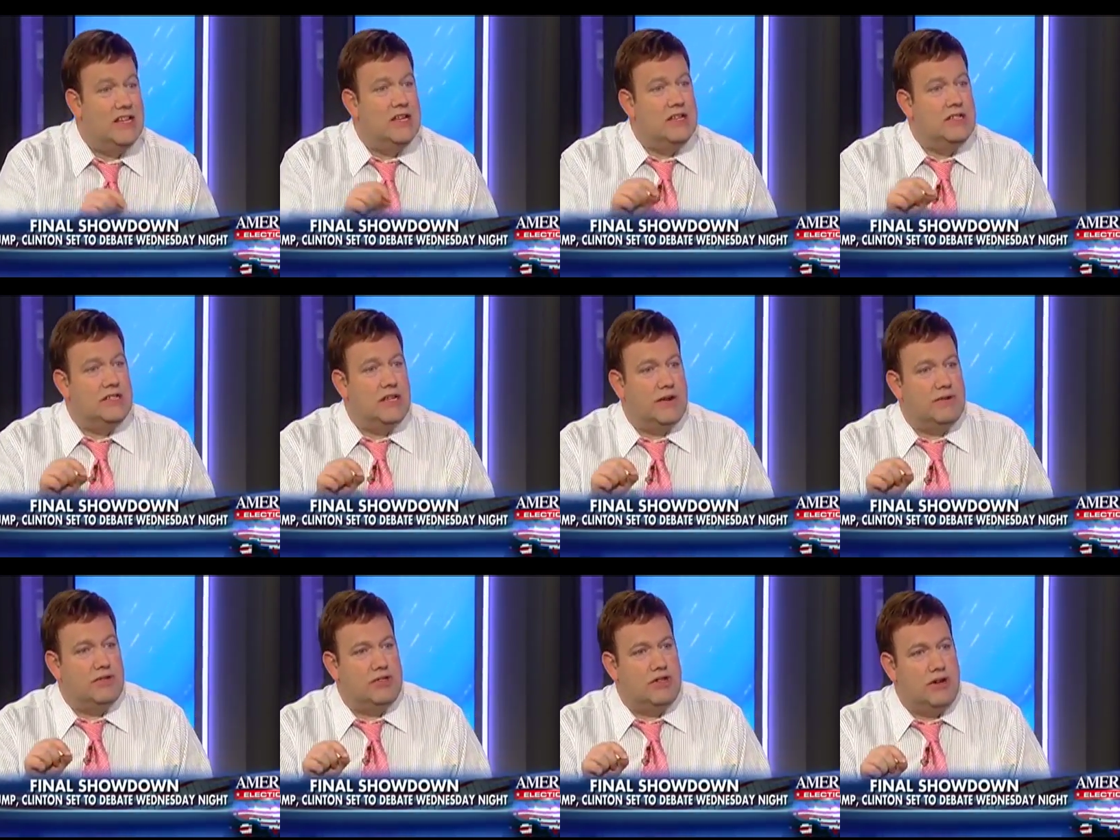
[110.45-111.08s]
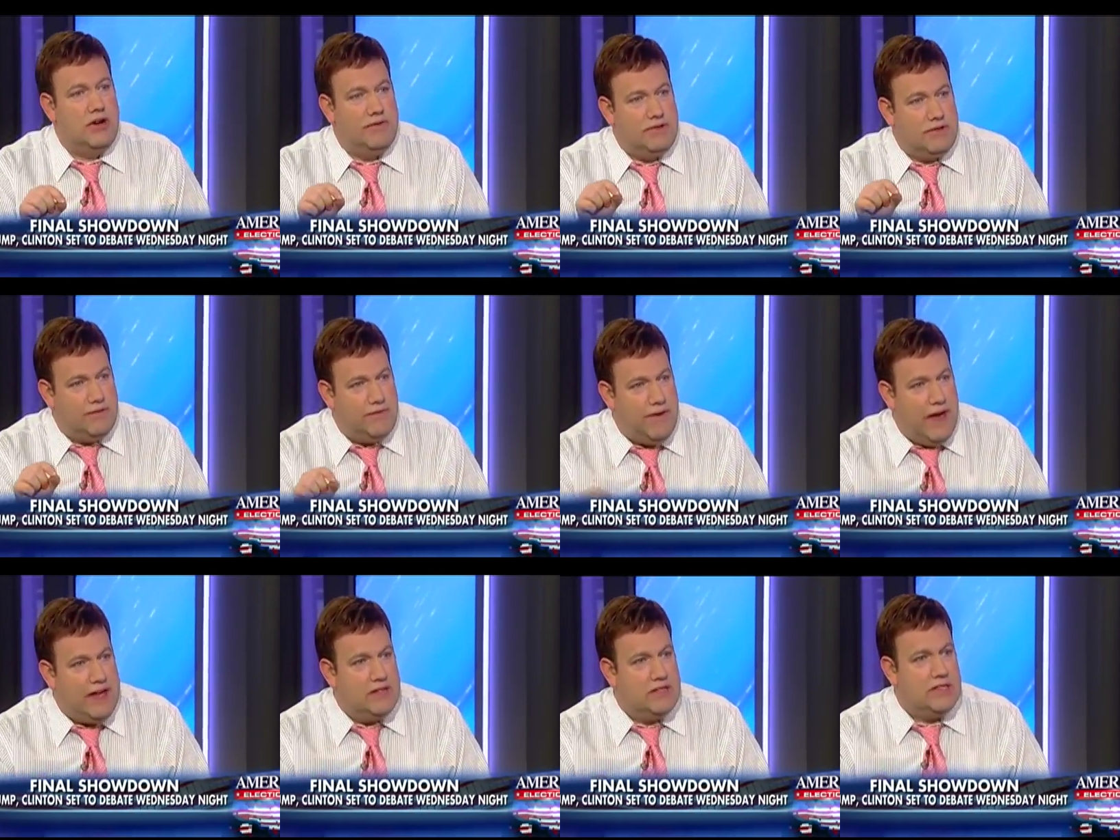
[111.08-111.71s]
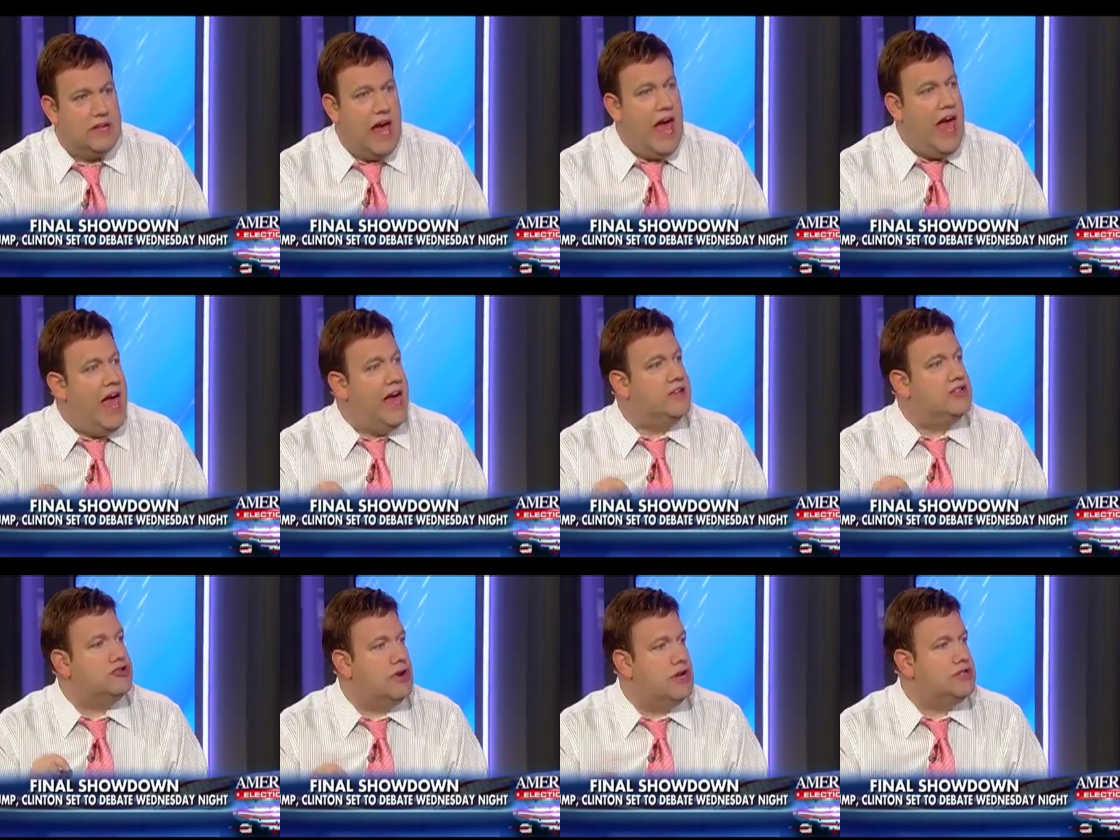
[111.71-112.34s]
Secretary of Defense,
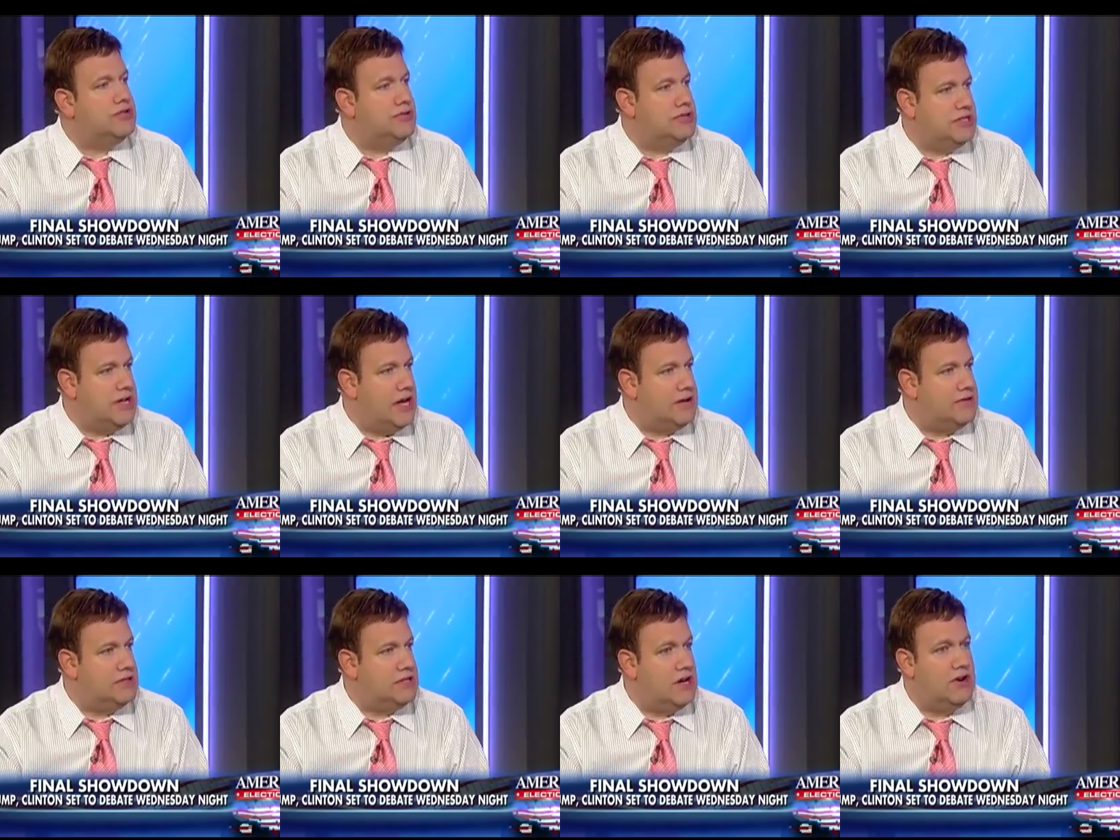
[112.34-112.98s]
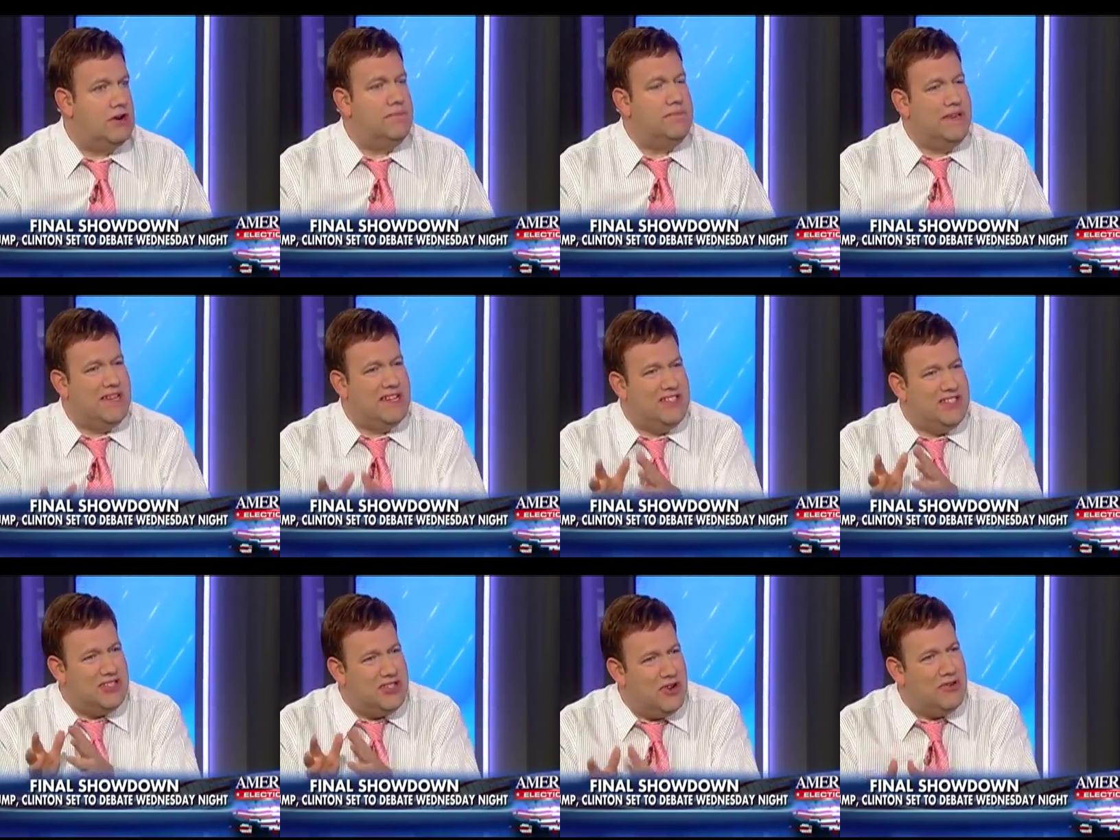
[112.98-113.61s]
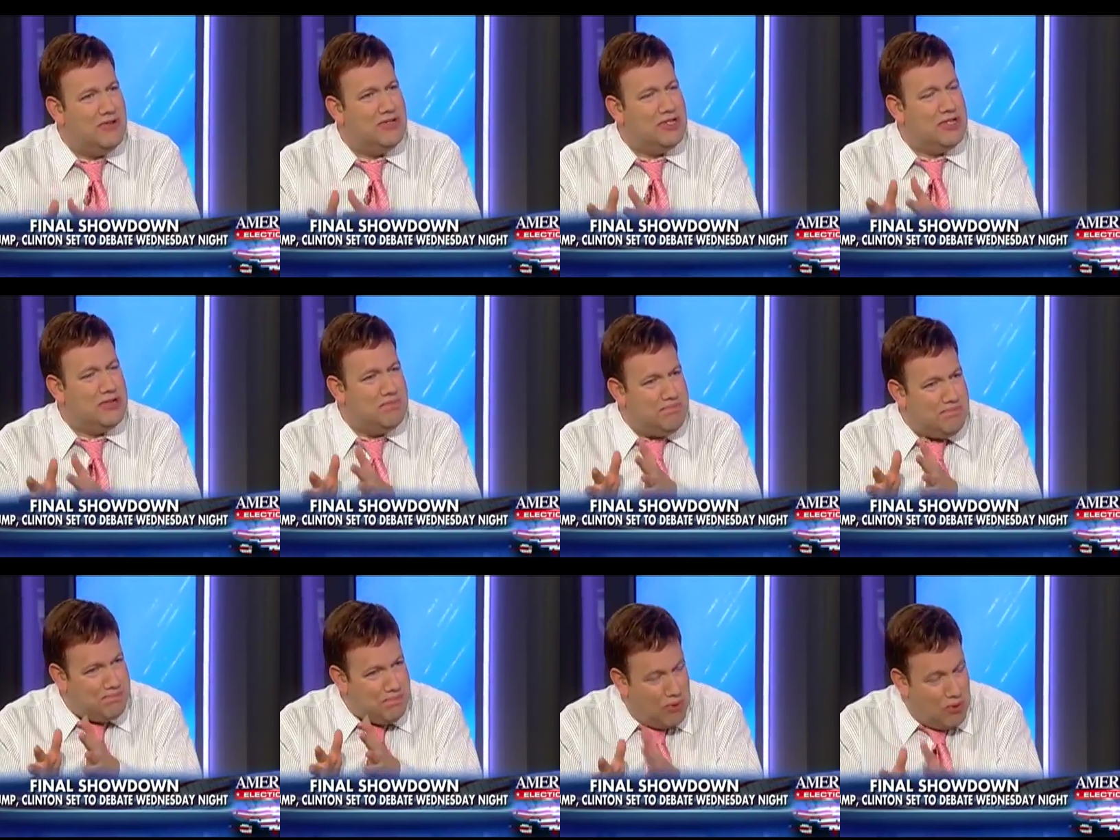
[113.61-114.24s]
and Treasury Secretary, because those are the
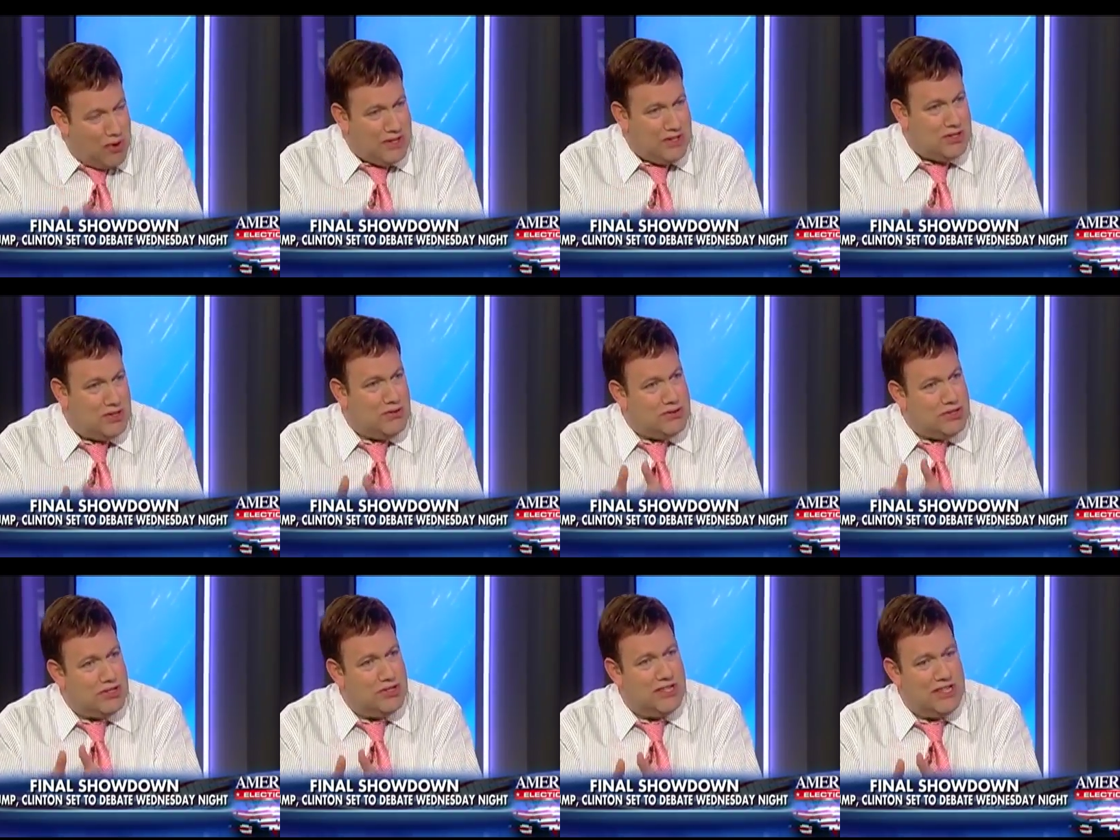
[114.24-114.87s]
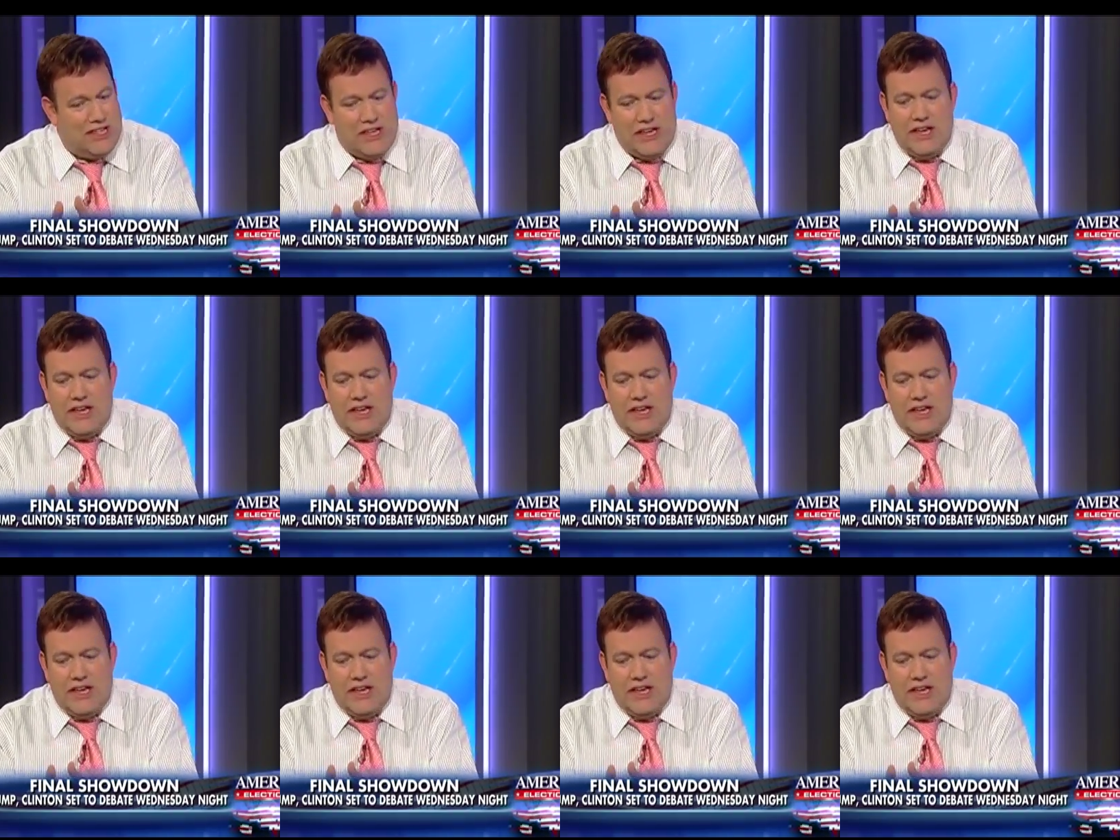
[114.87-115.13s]
points, those are the